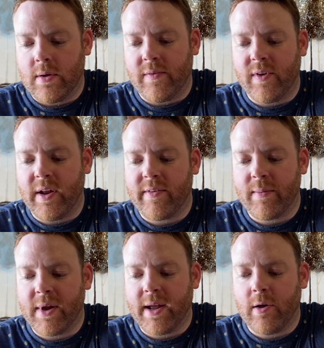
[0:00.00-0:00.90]
If you need
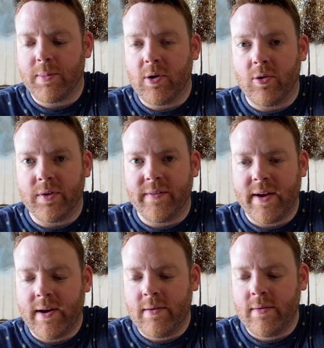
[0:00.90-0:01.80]
somebody to help you hold it
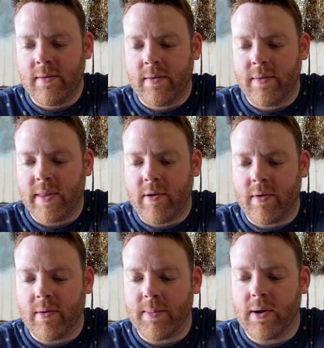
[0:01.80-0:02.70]
down, that would
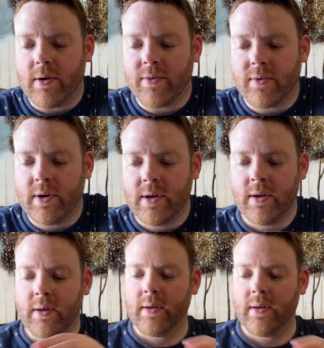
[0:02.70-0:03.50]
be also good.